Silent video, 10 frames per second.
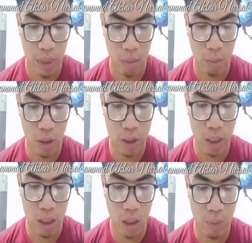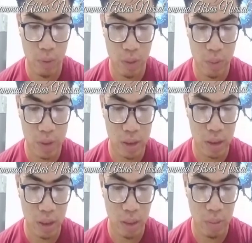model of universal
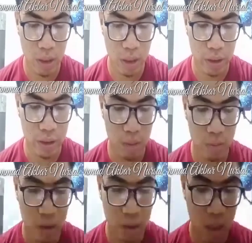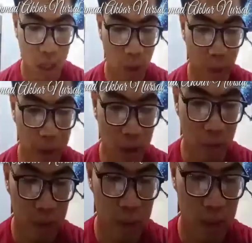grammar with the
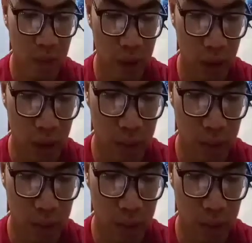principle.